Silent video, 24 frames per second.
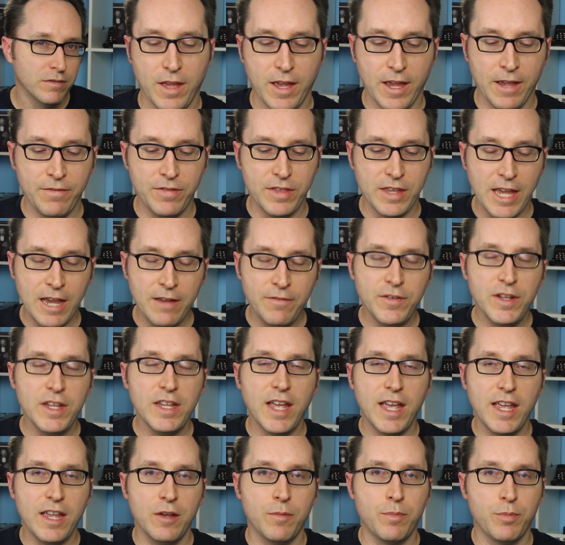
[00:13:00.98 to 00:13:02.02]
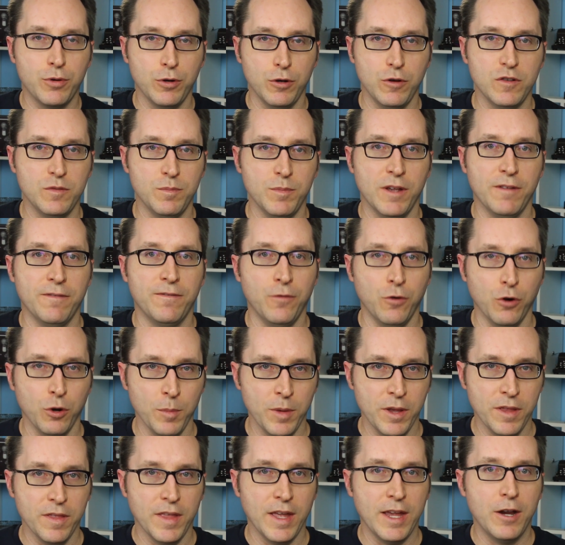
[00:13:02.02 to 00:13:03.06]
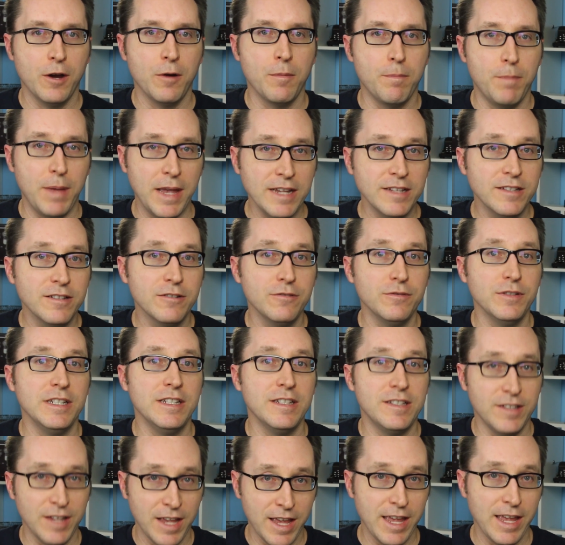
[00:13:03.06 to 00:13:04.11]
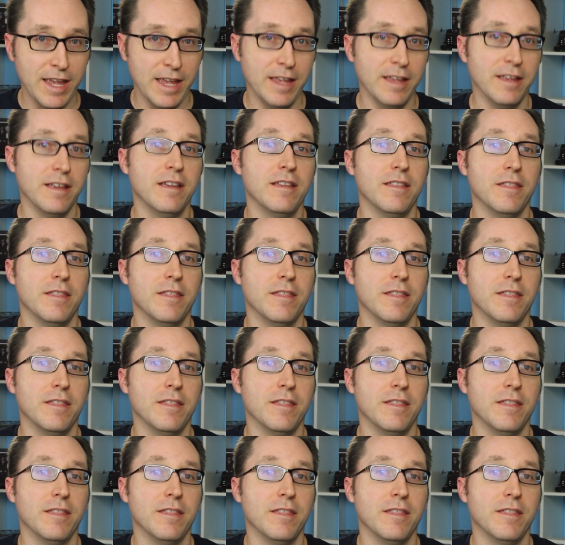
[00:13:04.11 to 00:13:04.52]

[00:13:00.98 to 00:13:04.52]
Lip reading: If the FDA approves metformin, they are basically saying